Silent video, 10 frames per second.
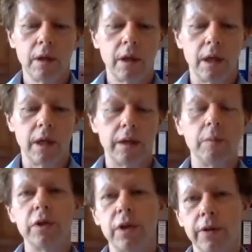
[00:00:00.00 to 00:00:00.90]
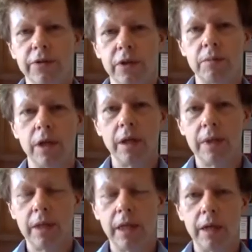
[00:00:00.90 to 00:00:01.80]
Then we'll have some time
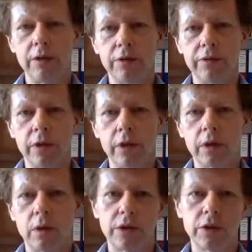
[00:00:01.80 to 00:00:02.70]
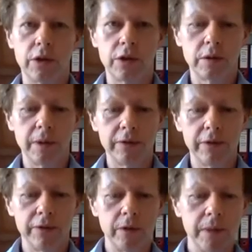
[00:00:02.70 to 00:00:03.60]
at the end for questions, about
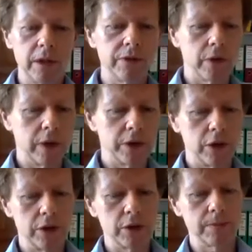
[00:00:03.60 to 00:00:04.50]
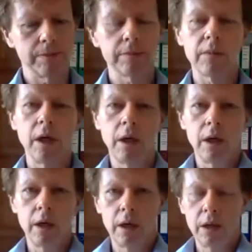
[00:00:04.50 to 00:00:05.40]
15 minutes for questions.
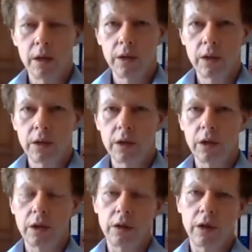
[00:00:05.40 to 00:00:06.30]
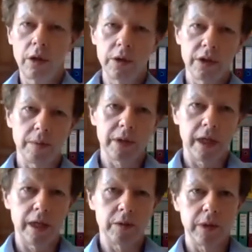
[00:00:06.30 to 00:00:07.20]
So the concept I
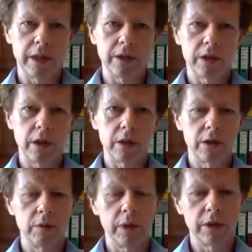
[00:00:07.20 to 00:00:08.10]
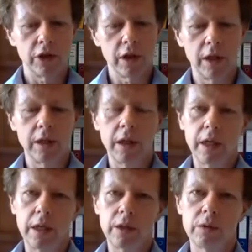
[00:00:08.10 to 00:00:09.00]
had when I started with Jakana
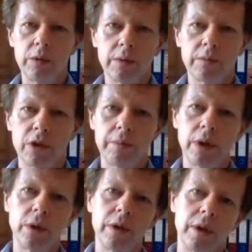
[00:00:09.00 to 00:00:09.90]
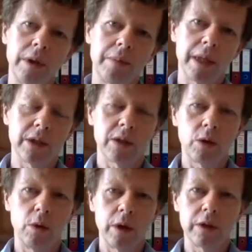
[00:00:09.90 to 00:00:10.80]
Heights was to build the best
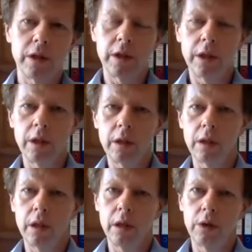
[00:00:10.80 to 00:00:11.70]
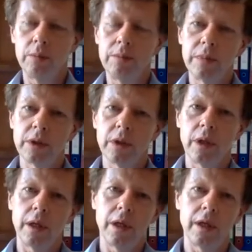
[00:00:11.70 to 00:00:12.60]
quality homes
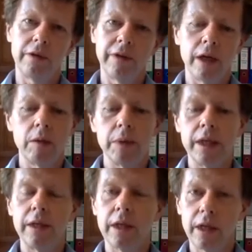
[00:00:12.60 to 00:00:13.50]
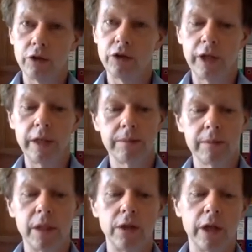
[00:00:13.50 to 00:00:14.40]
available in the country,
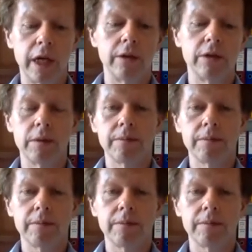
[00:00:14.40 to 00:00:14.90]
in Uganda.